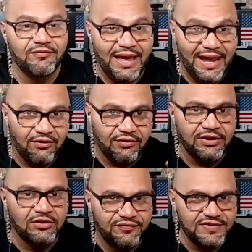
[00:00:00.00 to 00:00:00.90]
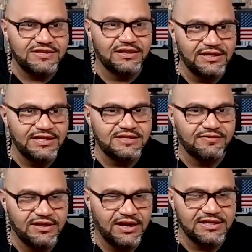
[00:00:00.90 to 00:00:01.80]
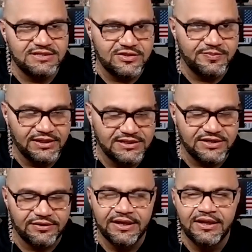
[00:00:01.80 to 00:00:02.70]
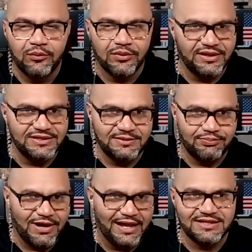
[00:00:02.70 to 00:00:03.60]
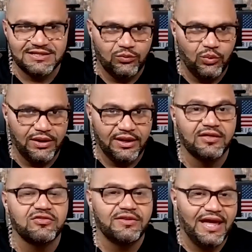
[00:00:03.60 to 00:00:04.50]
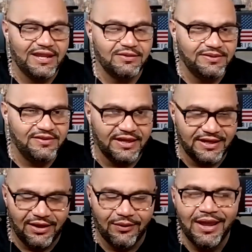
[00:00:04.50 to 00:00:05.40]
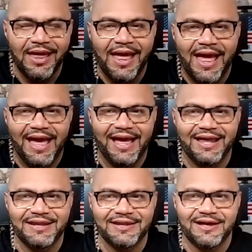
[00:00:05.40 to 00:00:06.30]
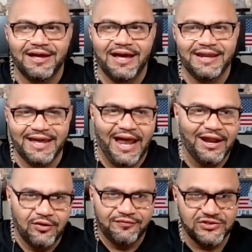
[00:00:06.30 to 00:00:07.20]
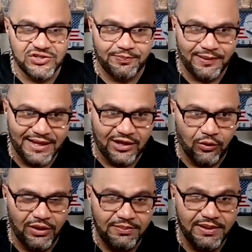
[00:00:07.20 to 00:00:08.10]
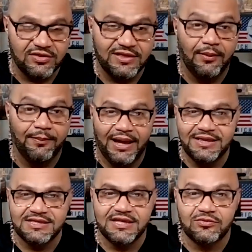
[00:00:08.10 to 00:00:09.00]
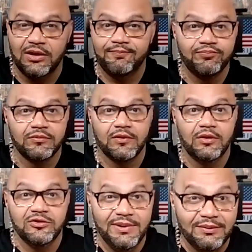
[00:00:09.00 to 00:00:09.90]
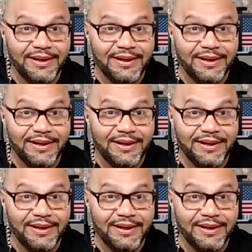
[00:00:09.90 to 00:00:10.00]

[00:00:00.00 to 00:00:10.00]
aerial facilities of the United States military where they did practice and whatnot. So they had to be taken out. And again, I don't know if they're just playing coy because now Biden says, well, you mean we